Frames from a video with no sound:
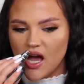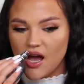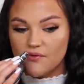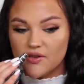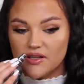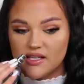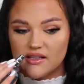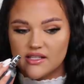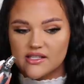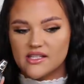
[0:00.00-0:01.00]
I feel
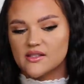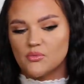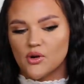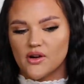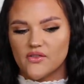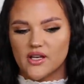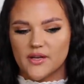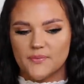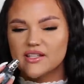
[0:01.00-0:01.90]
like this is more of a,